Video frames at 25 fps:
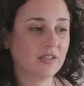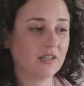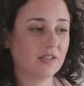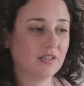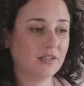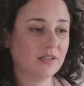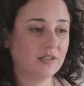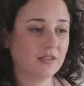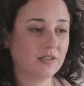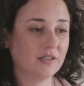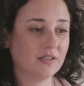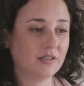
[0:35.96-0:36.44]

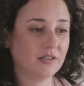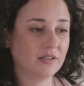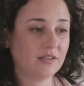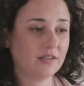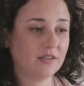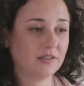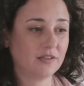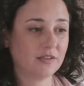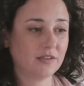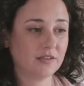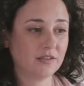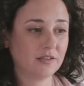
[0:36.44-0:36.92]

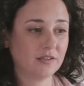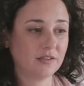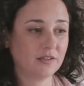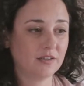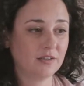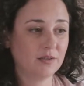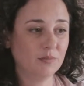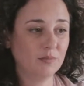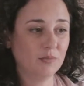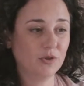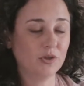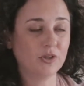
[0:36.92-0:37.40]

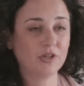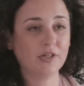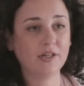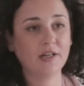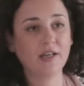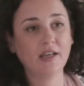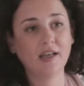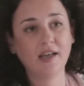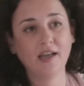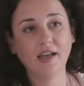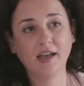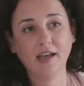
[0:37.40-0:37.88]
The
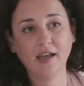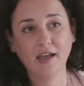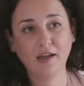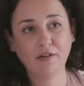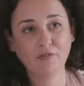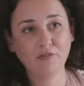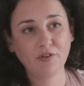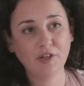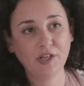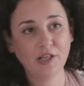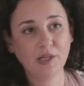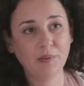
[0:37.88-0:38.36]
more
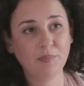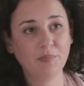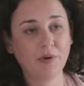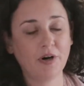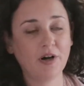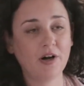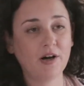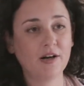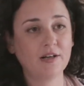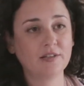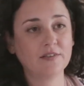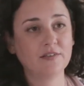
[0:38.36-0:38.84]
heavenly
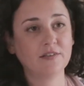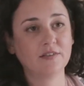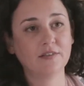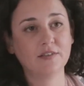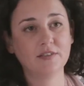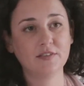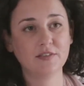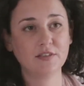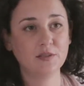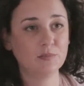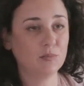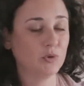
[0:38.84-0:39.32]
part
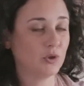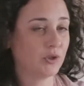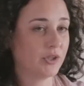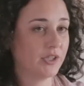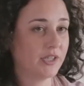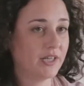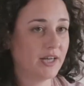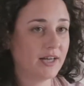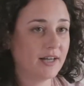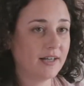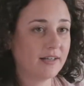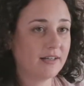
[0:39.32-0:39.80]
is the more
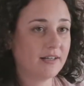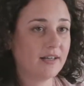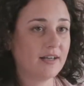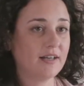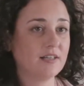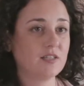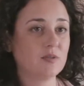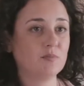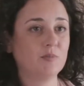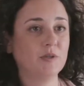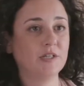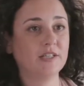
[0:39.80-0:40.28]
yang
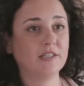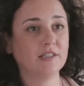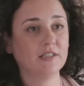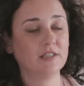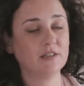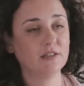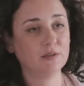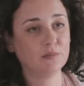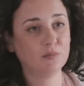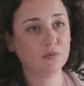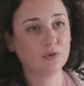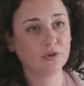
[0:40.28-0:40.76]
aspect,
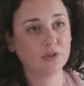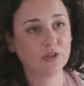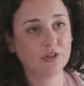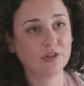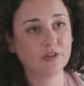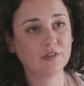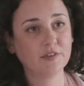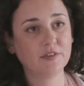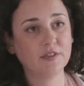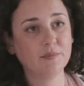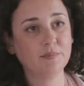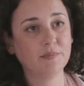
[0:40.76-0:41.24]
and the more
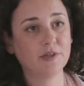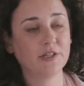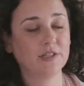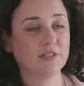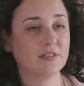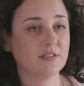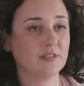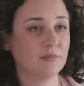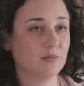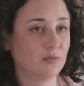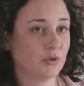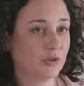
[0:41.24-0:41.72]
earthly
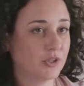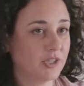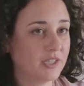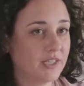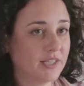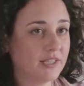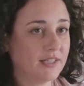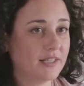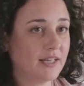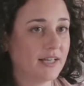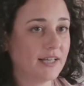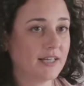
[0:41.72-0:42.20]
part is the more
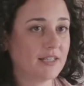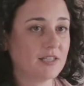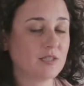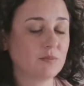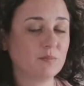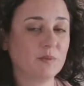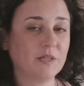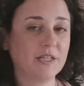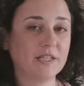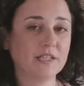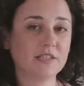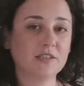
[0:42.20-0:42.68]
yin
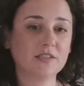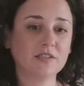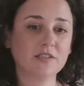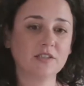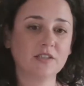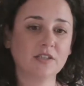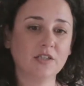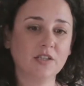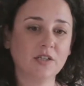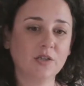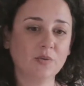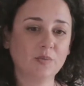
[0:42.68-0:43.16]
aspect.
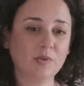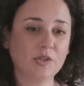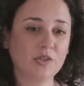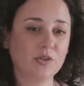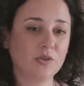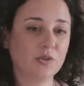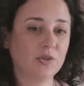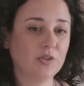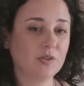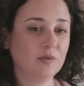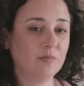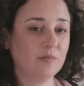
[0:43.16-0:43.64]
We
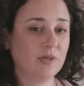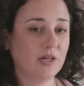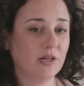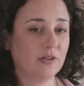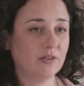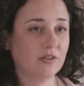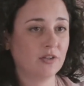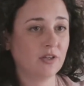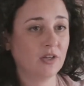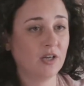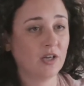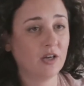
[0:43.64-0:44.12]
talked
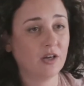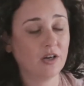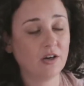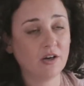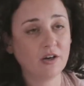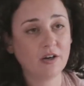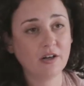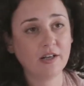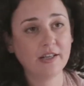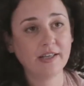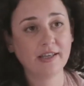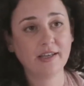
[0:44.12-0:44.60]
about
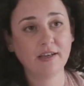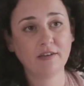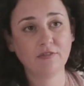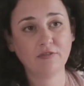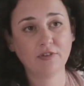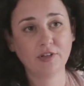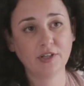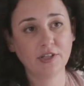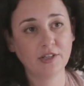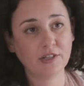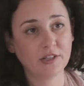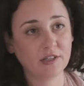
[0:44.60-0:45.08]
early
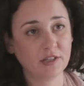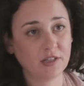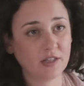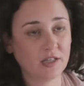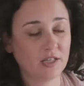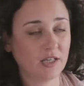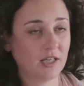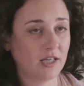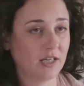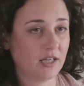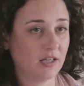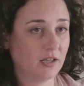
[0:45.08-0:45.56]
heaven
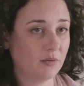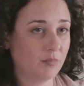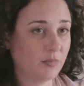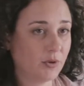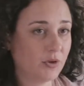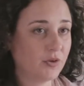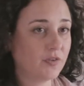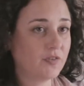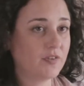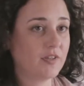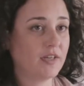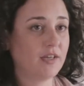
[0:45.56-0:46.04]
and
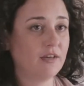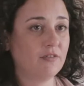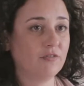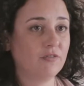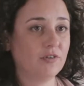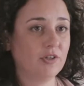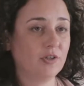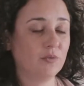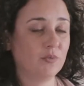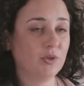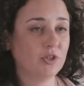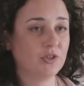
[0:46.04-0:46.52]

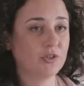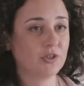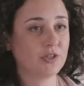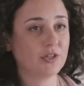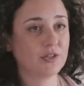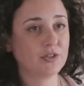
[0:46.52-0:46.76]
post-heaven, which